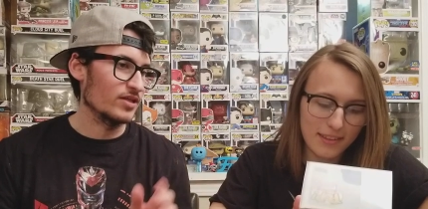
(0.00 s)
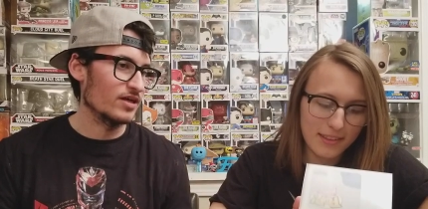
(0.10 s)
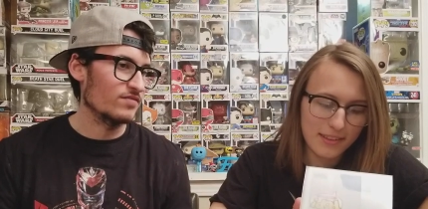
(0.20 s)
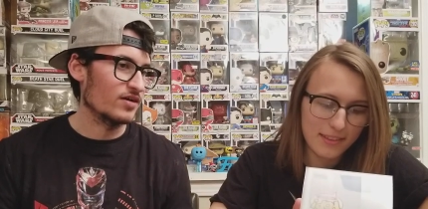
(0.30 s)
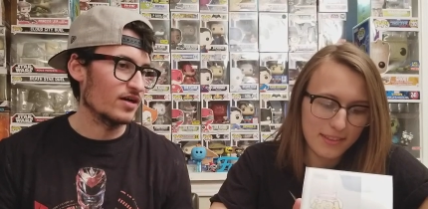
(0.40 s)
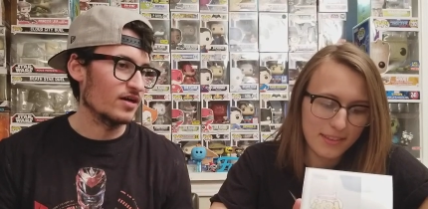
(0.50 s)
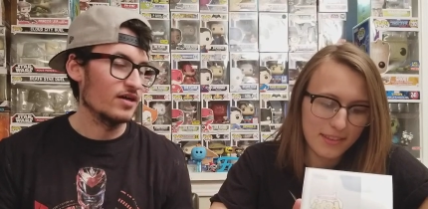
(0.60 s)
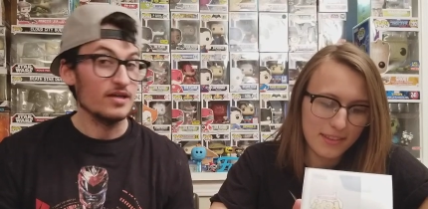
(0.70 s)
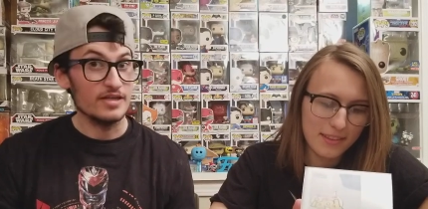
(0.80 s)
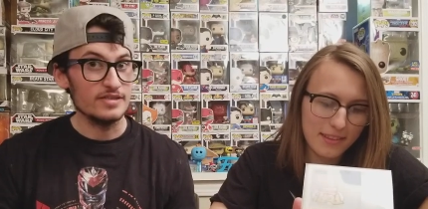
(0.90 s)
Speaker 1: love uh,
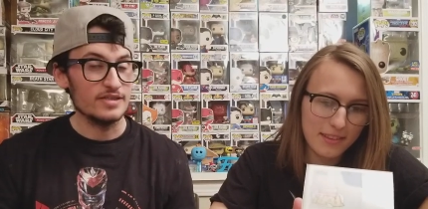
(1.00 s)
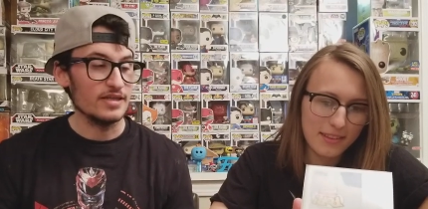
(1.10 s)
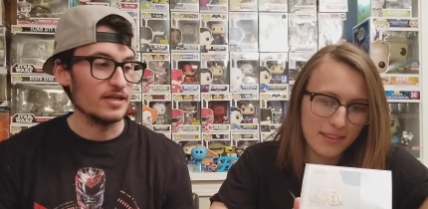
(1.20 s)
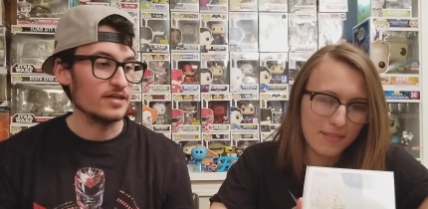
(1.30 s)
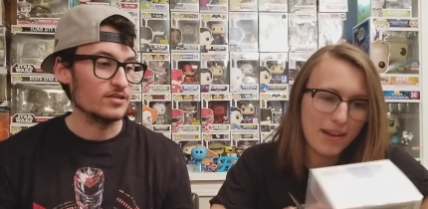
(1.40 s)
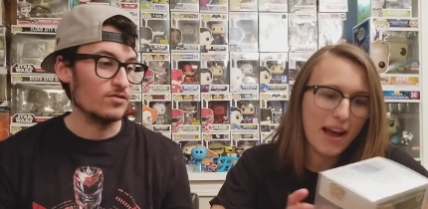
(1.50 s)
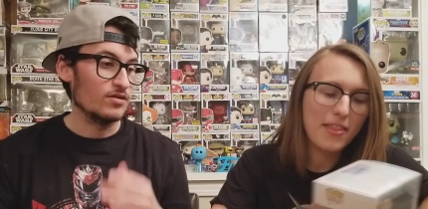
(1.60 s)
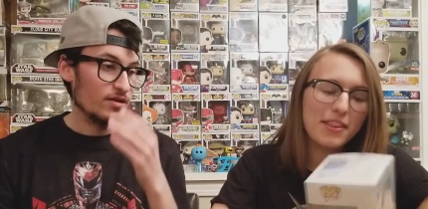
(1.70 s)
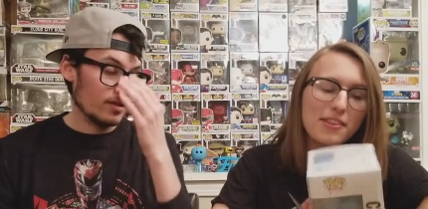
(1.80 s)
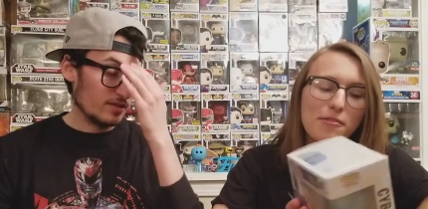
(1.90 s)
DC here. So wow,
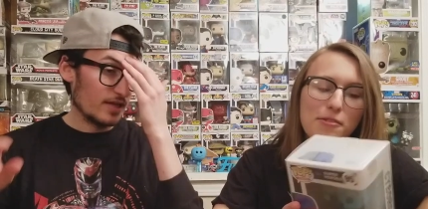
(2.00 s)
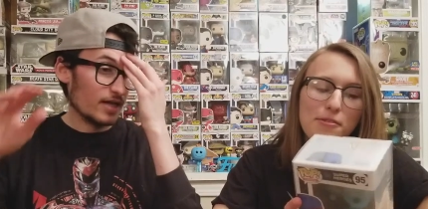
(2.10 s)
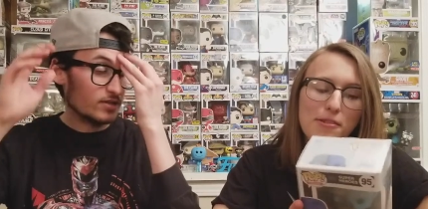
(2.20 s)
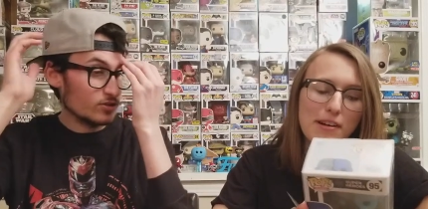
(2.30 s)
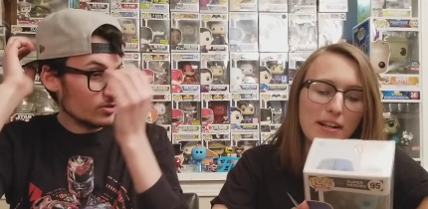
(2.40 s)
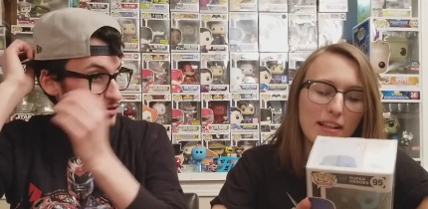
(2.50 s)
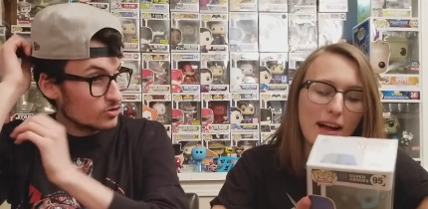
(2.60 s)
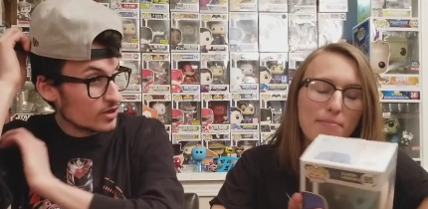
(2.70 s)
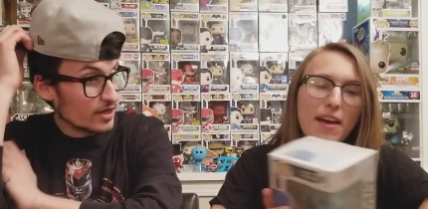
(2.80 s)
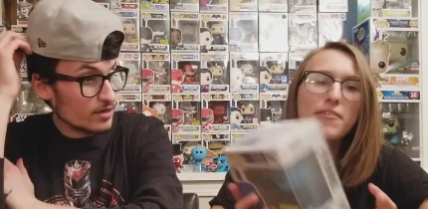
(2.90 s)
that's so that's cool. Great.
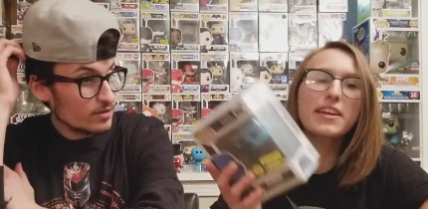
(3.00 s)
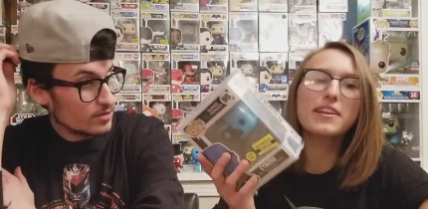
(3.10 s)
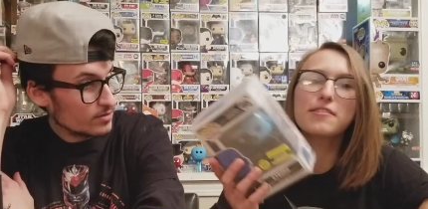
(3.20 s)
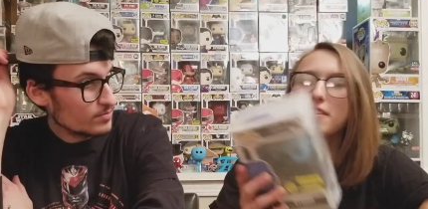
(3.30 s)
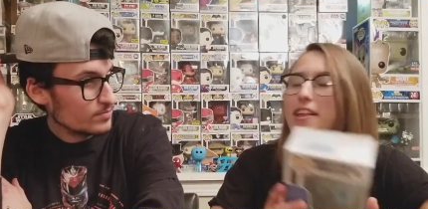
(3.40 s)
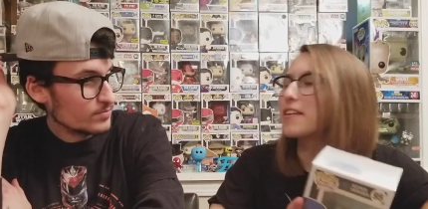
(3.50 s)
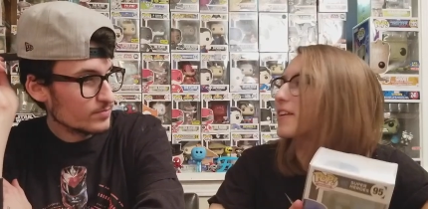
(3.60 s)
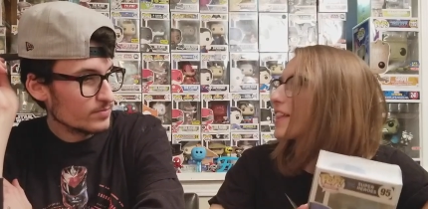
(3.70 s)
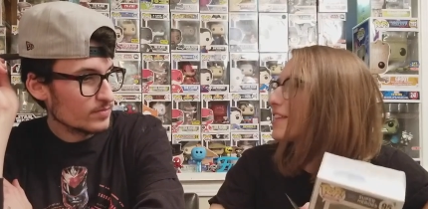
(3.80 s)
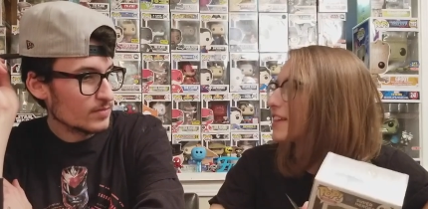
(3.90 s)
I'm definitely
Speaker 2: gonna do another one
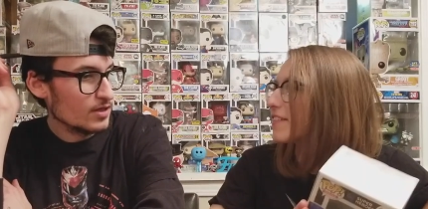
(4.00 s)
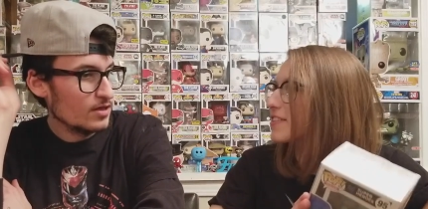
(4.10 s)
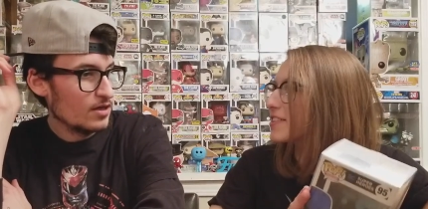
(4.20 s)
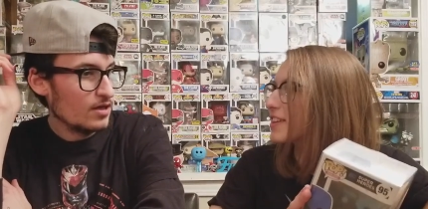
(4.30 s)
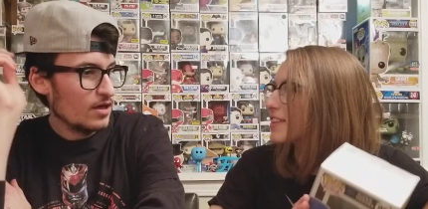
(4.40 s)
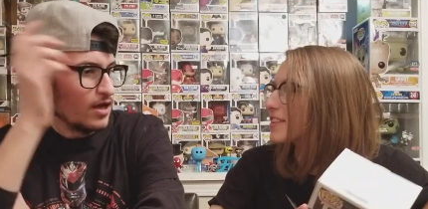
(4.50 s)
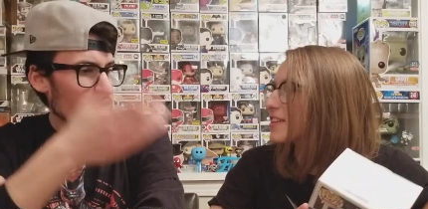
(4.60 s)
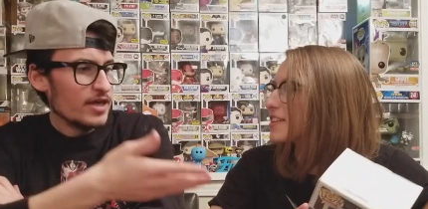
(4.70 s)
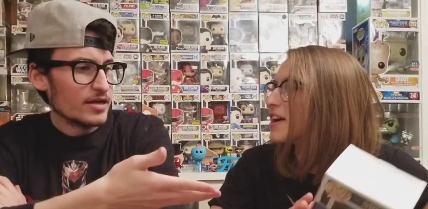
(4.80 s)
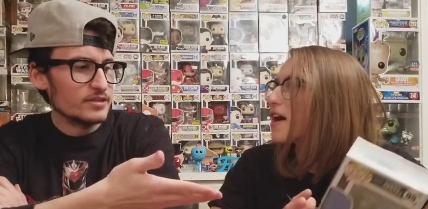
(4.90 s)
of these after seeing this
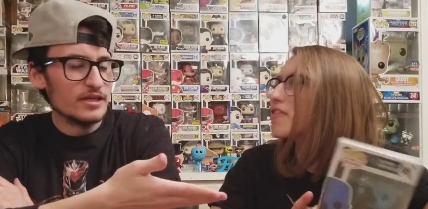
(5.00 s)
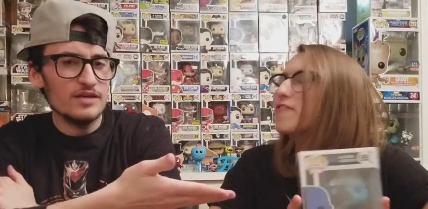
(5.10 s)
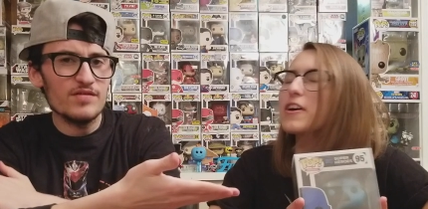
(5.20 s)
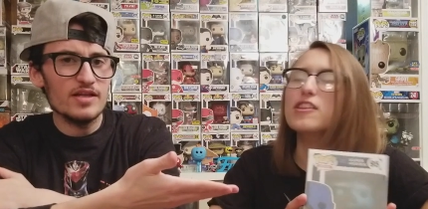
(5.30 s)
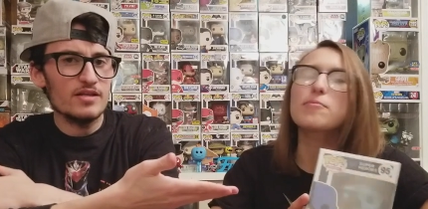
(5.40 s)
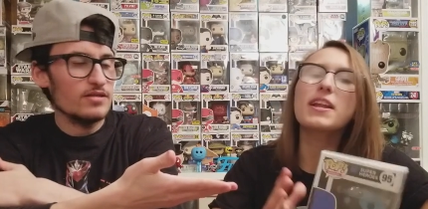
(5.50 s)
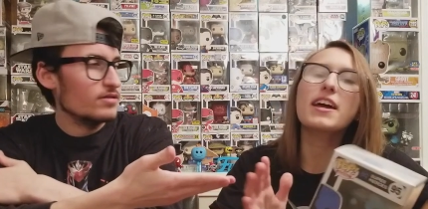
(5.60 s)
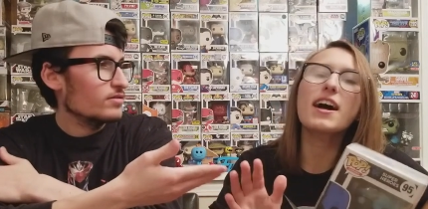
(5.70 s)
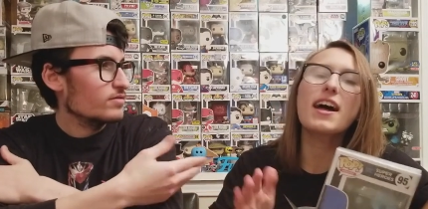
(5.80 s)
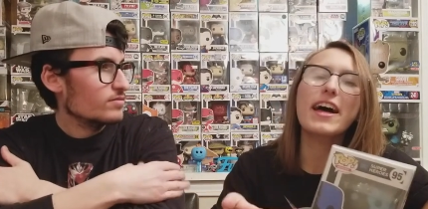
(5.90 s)
because yeah, because the even, first one I
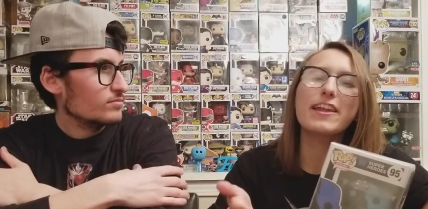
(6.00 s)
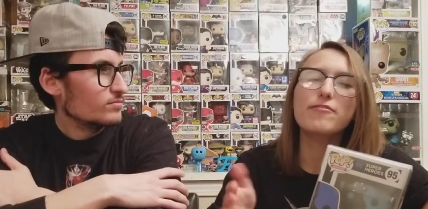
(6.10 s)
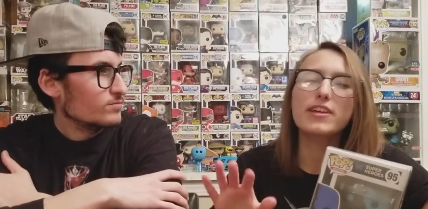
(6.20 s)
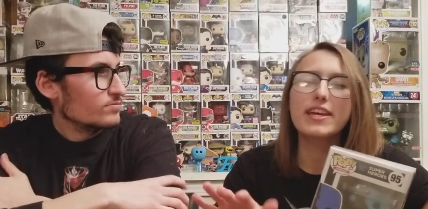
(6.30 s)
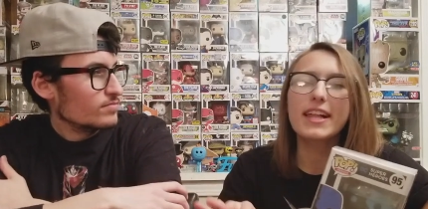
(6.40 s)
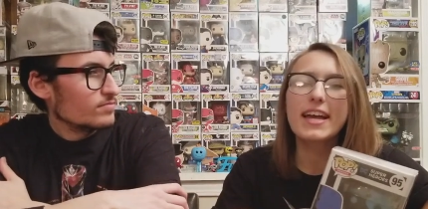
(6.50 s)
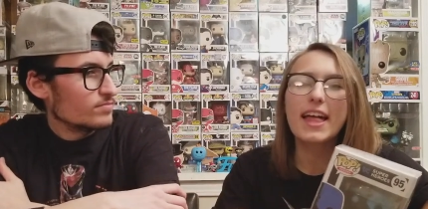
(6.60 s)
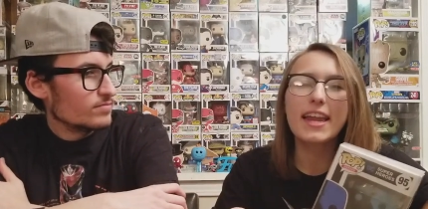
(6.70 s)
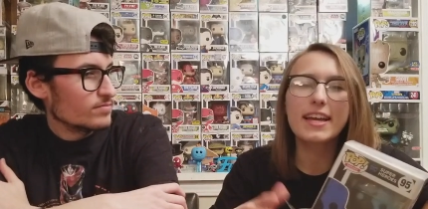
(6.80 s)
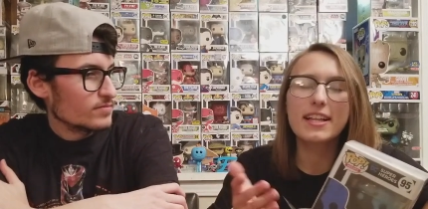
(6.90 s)
got I didn't really like,
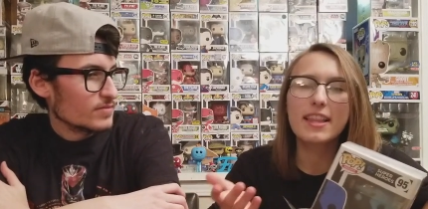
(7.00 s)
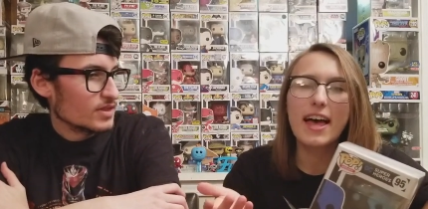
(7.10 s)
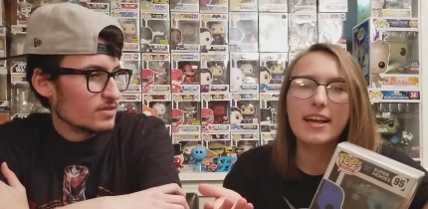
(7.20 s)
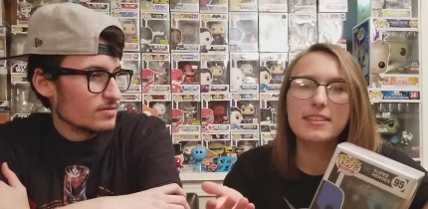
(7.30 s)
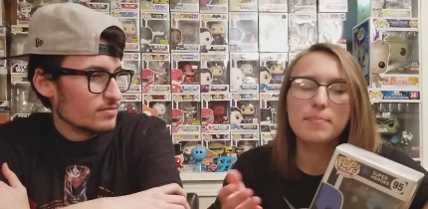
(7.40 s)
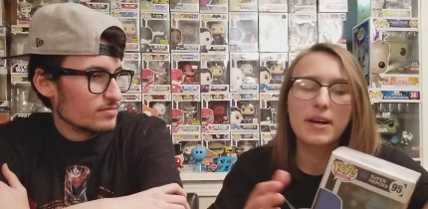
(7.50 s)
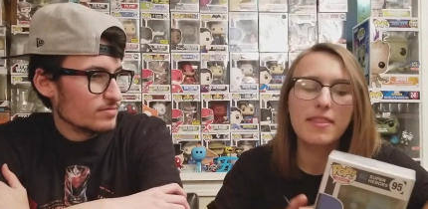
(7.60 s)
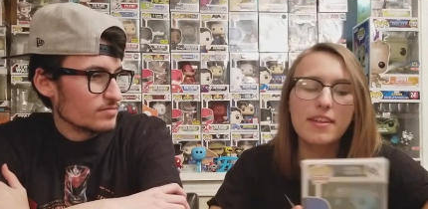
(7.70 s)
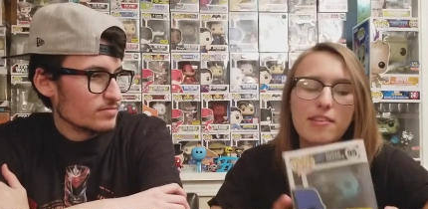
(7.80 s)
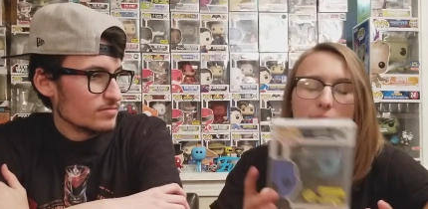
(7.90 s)
I didn't collect,
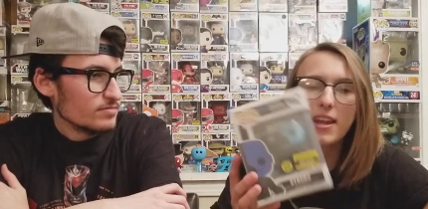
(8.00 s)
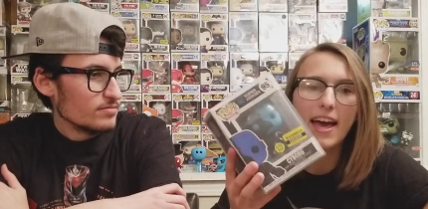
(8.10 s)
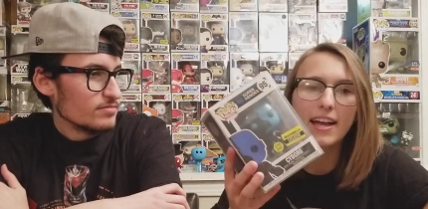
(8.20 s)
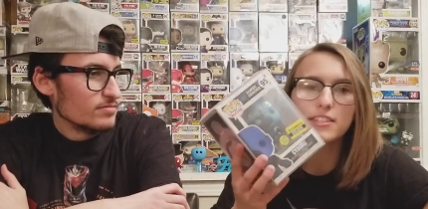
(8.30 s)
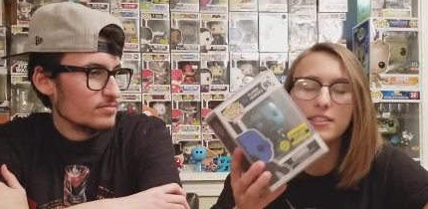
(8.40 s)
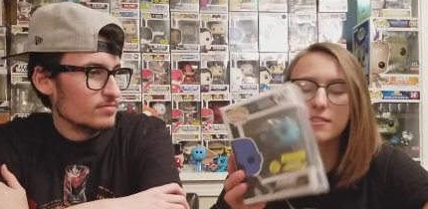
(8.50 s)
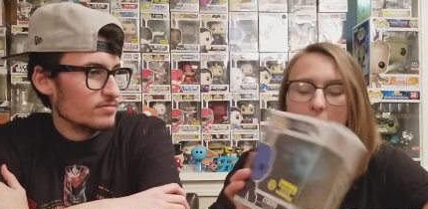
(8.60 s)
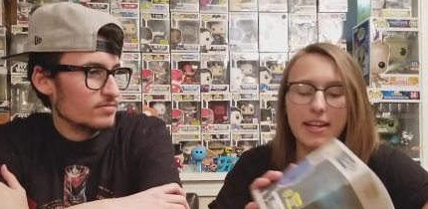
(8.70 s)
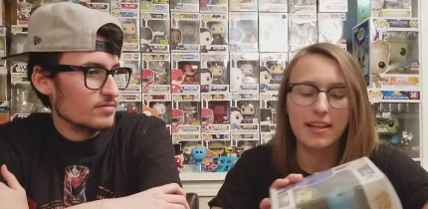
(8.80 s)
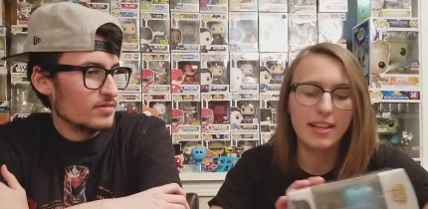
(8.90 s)
but this one I actually do
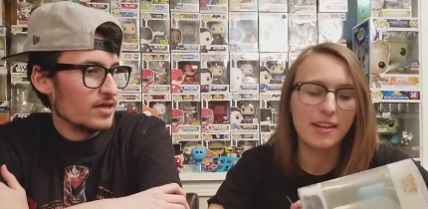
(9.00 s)
like and collect.